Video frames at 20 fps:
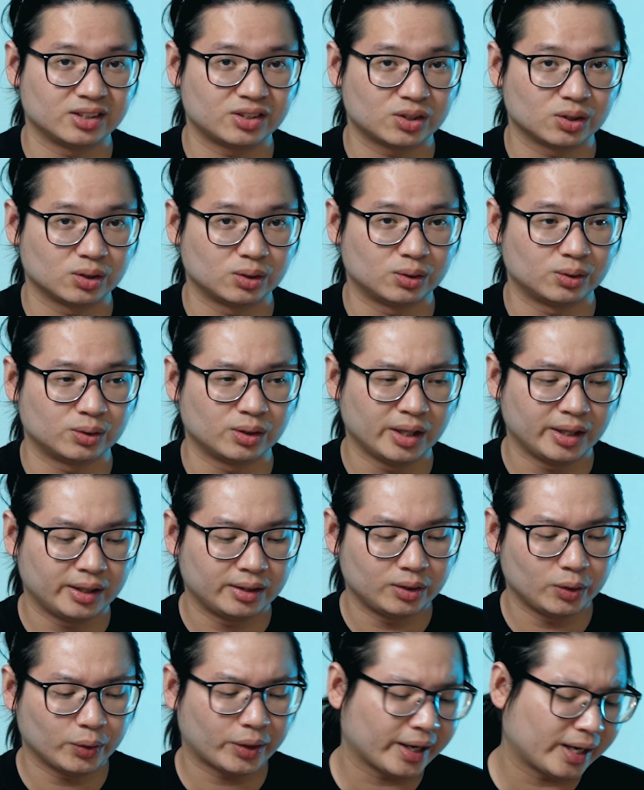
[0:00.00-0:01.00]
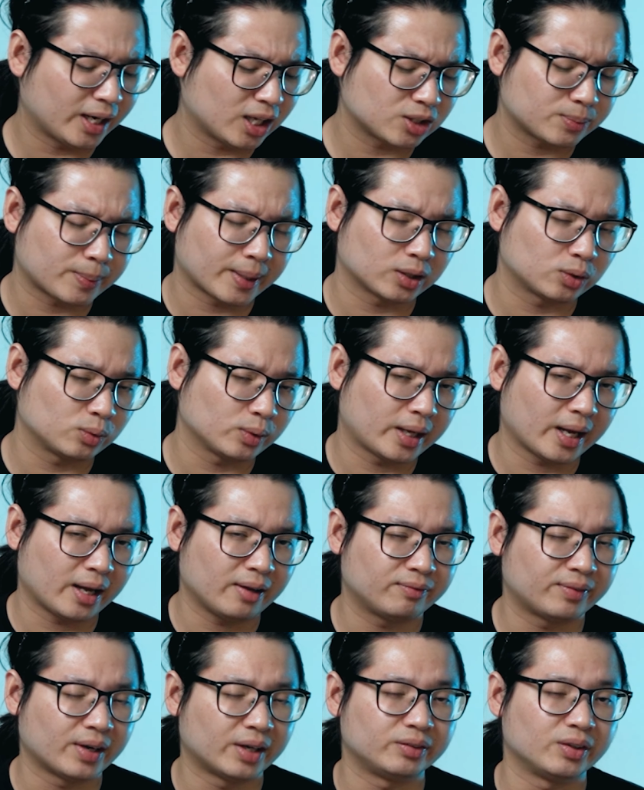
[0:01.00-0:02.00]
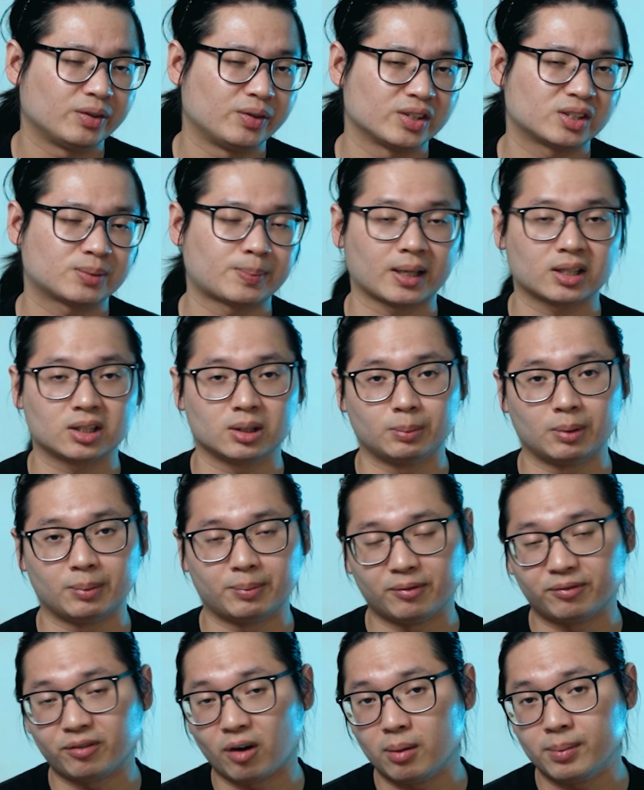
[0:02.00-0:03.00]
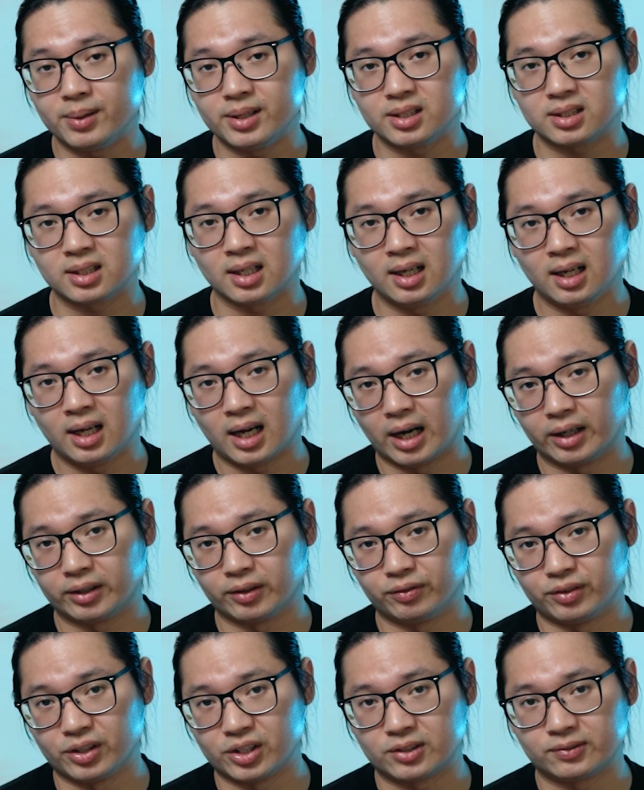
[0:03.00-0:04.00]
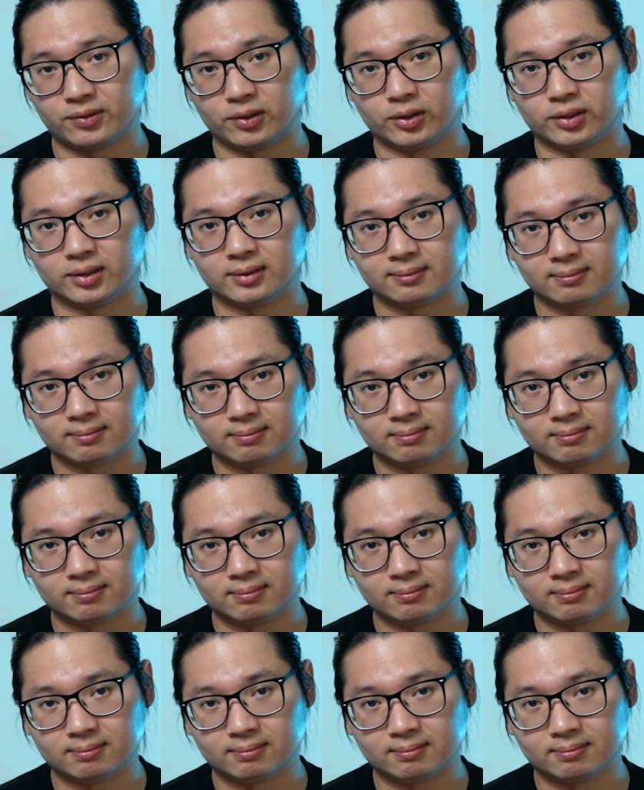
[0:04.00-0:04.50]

so you can expect to get very respectable performance out of this phone.